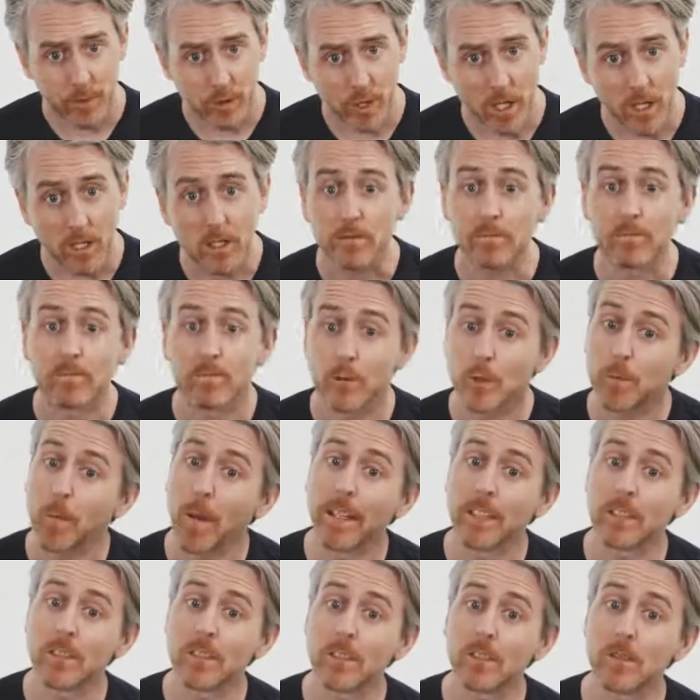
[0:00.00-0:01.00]
salt,
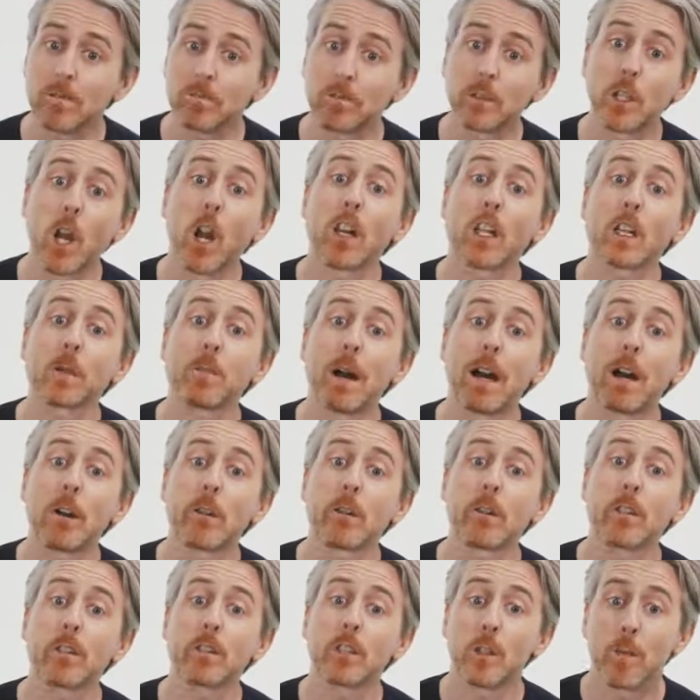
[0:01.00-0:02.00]
spices, garlic
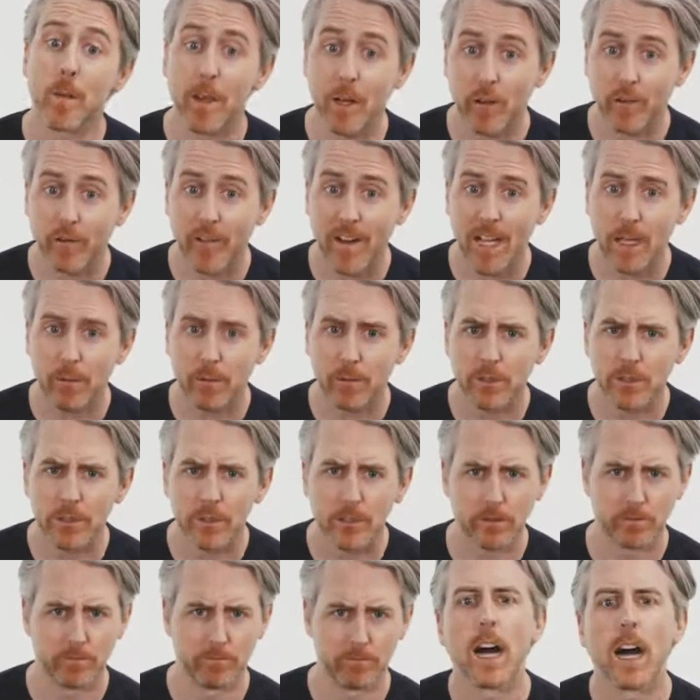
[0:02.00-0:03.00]
powder, tomato
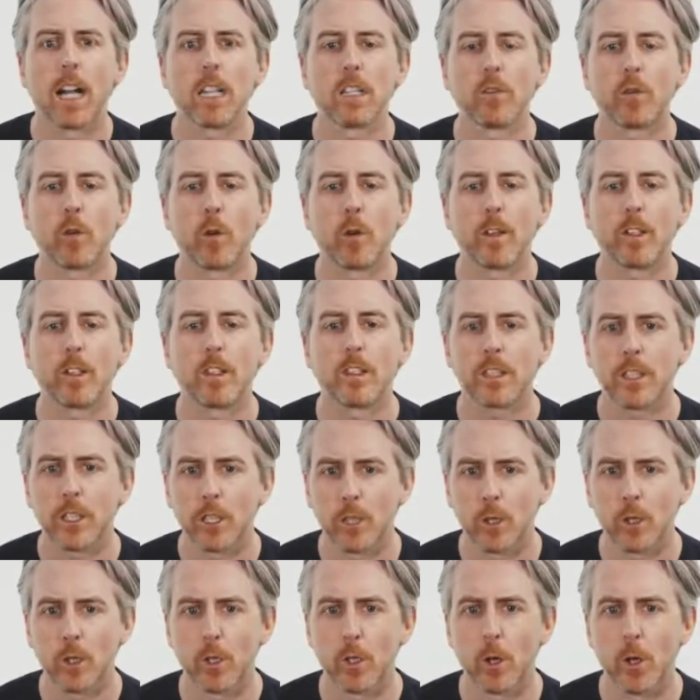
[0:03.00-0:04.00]
fibers, olive oil,
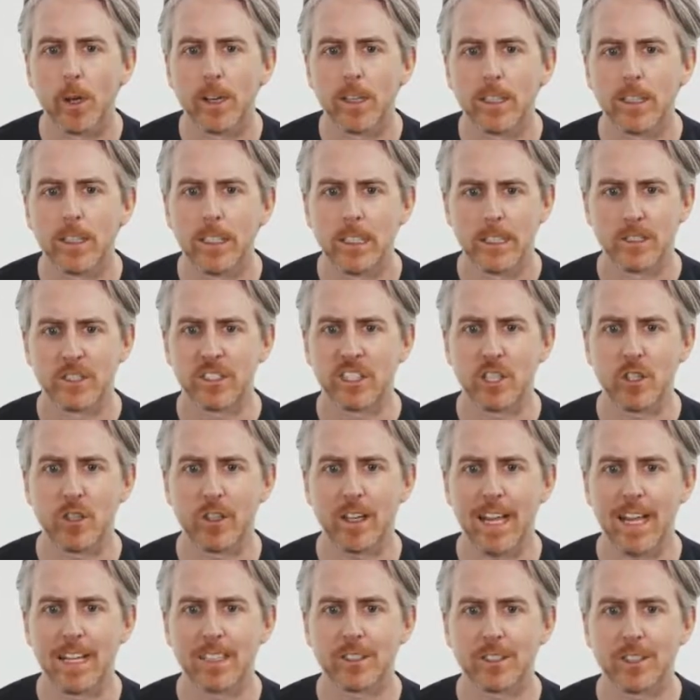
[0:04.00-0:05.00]
canola oil, citric
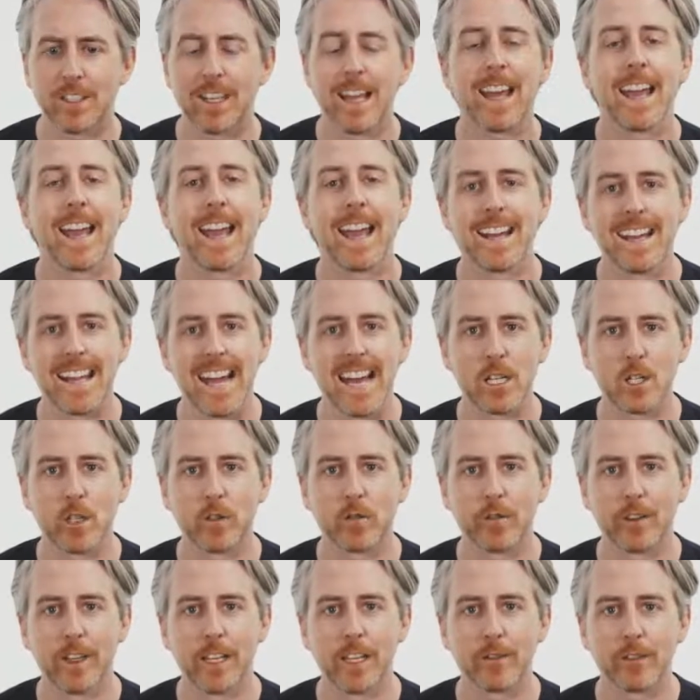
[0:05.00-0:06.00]
acid, and natural
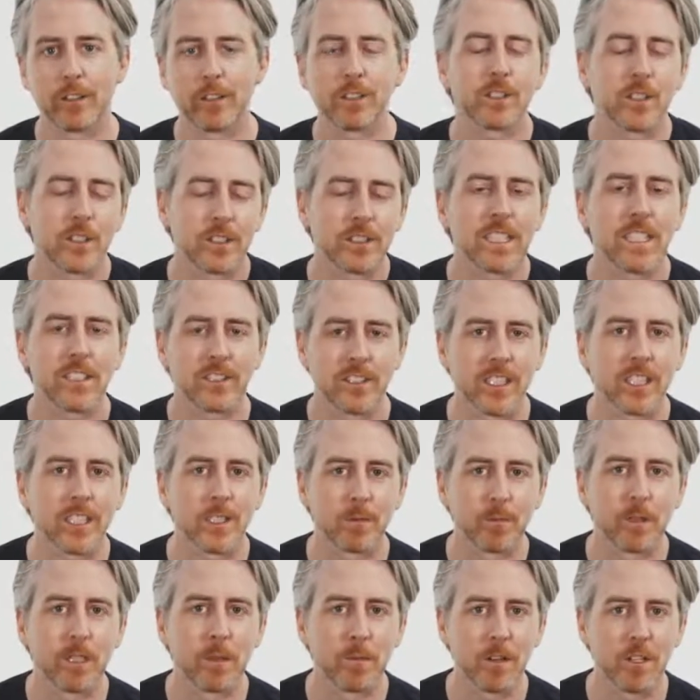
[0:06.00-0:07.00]
flavors. So it sounds like it's
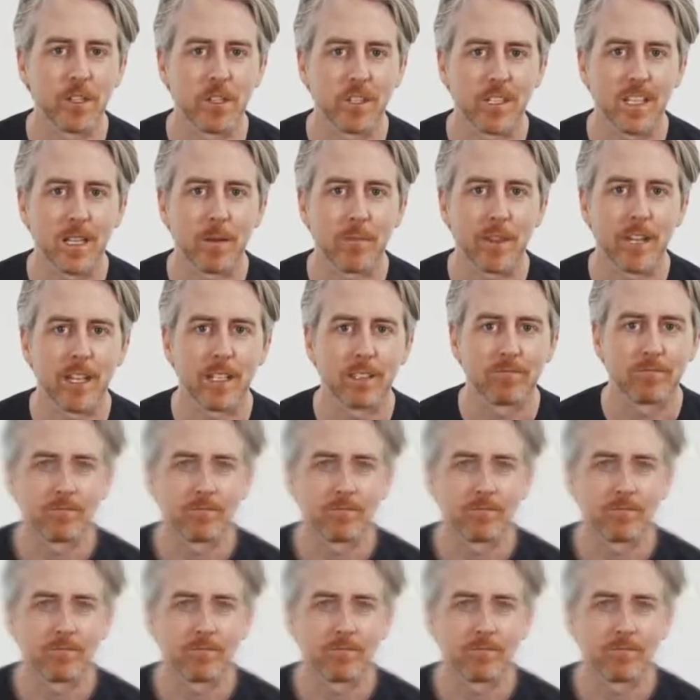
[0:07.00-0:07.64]
pretty much the same thing.